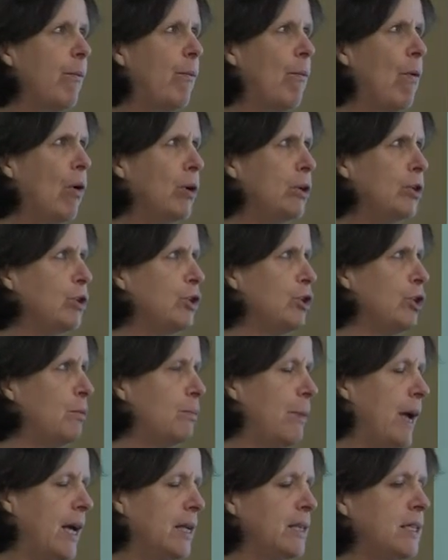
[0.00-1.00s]
what you should
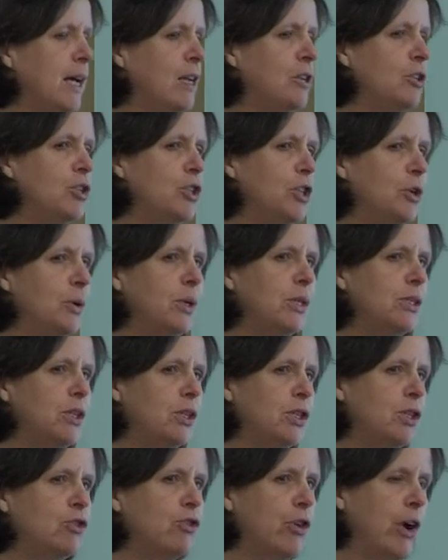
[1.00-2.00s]
pay attention to is the
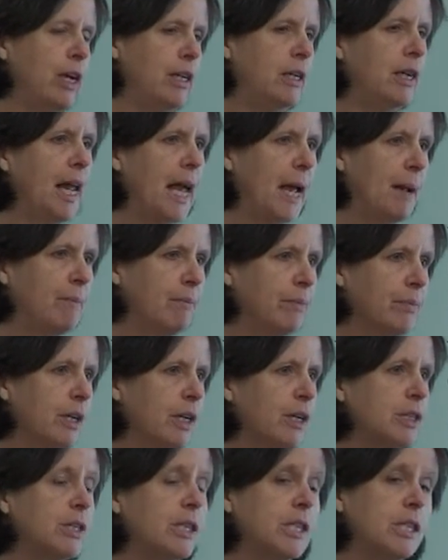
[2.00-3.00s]
strain name,
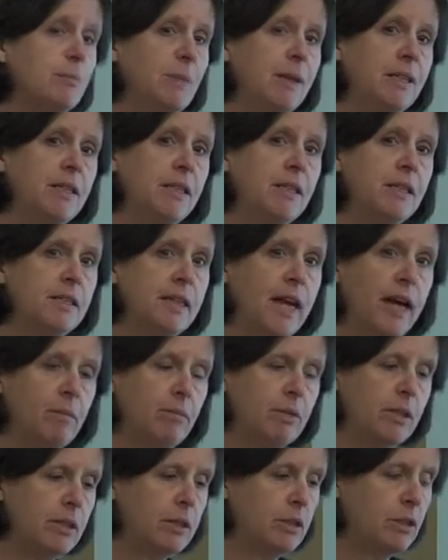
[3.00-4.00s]
because the species
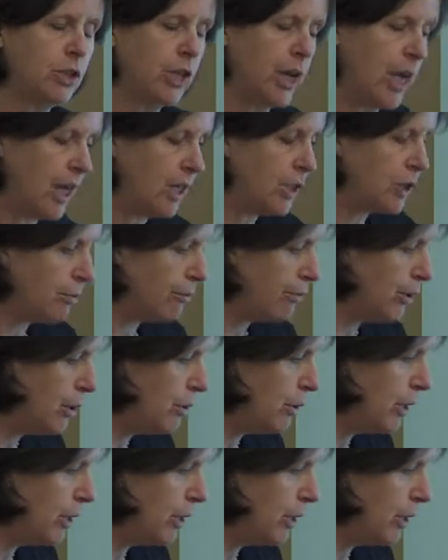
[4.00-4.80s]
names change. A few